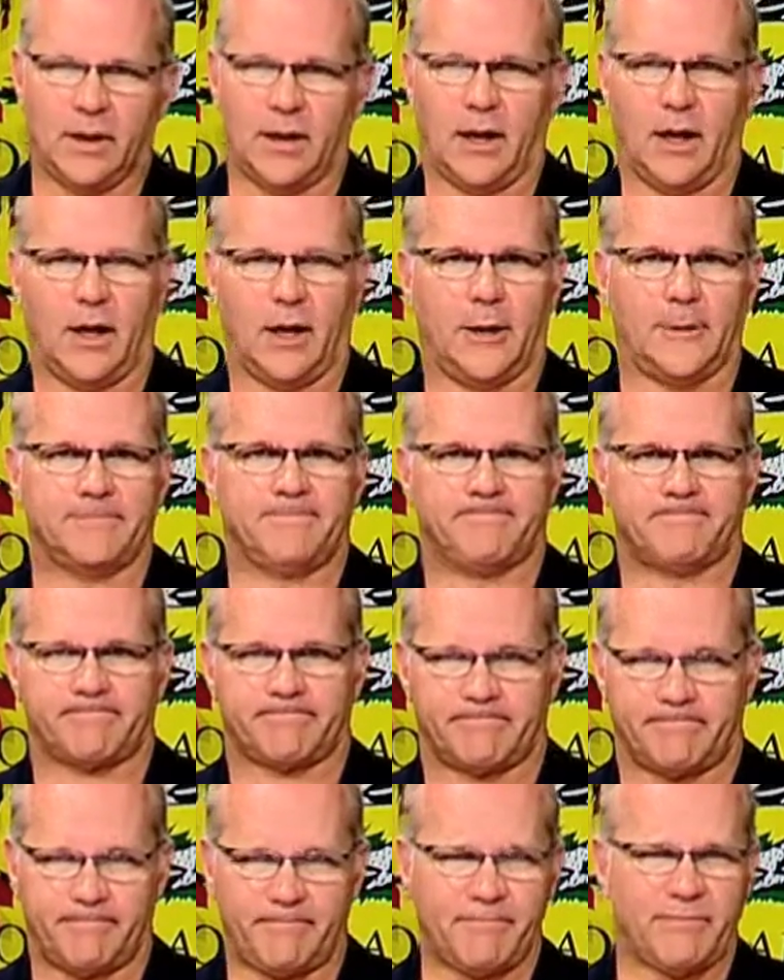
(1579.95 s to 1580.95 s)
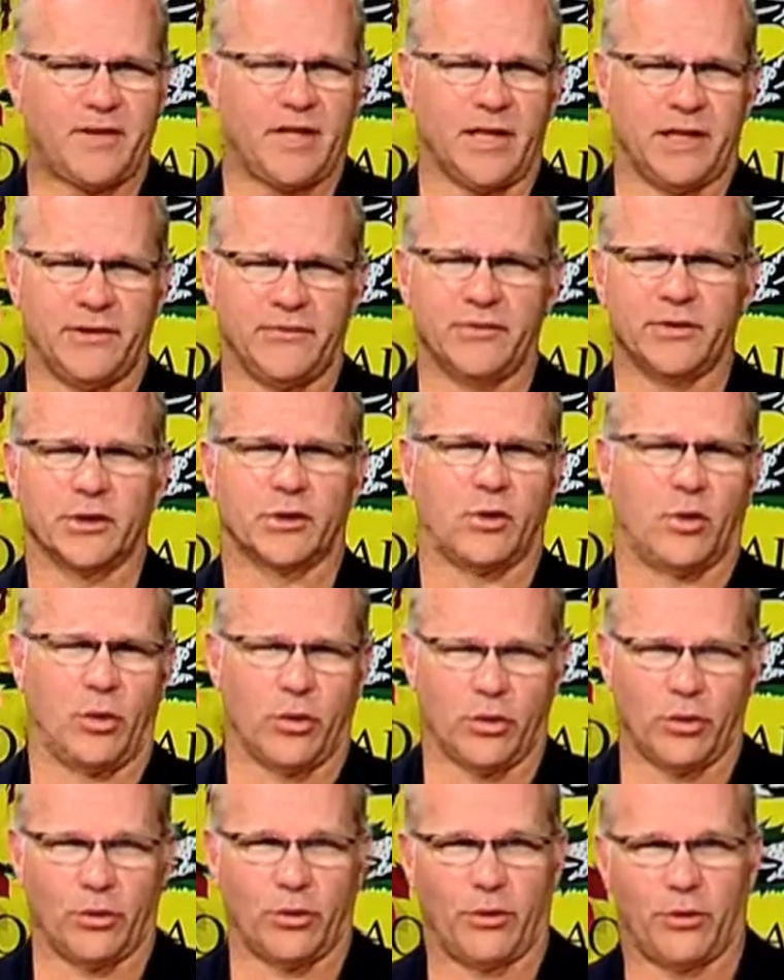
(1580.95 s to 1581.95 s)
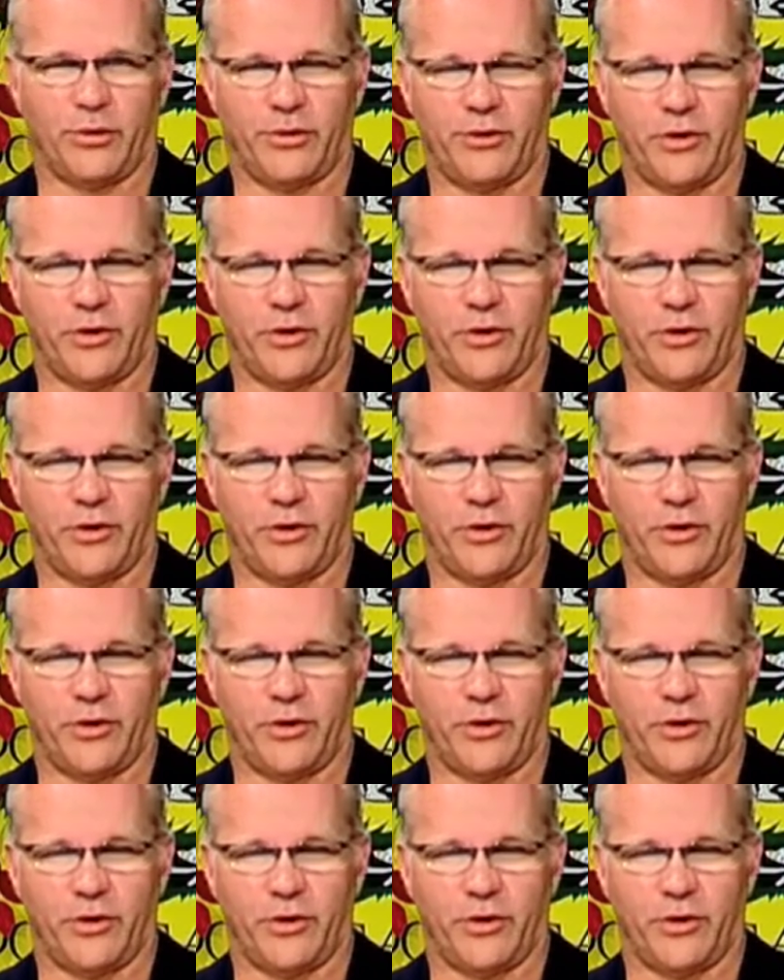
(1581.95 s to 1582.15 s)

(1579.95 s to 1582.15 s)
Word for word: Um, even the court-ordered